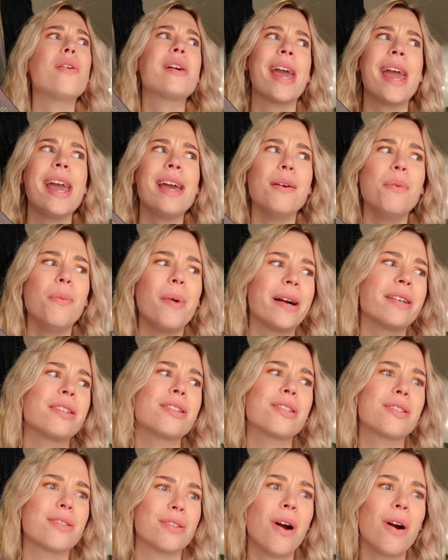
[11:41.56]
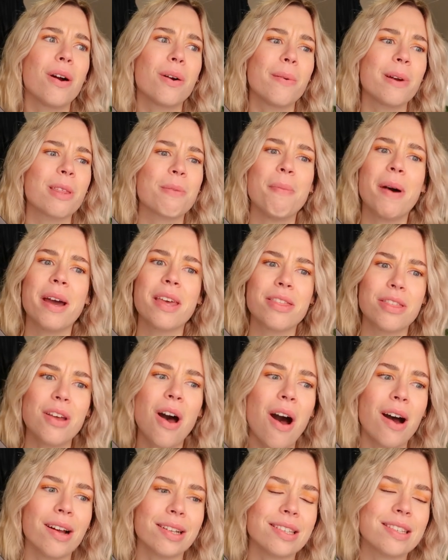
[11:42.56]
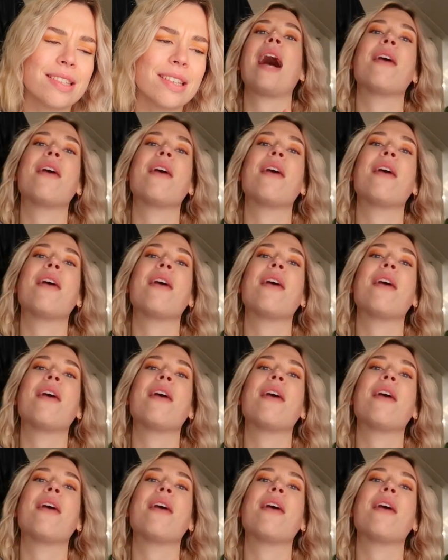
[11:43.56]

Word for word: okay, where to start with my thoughts?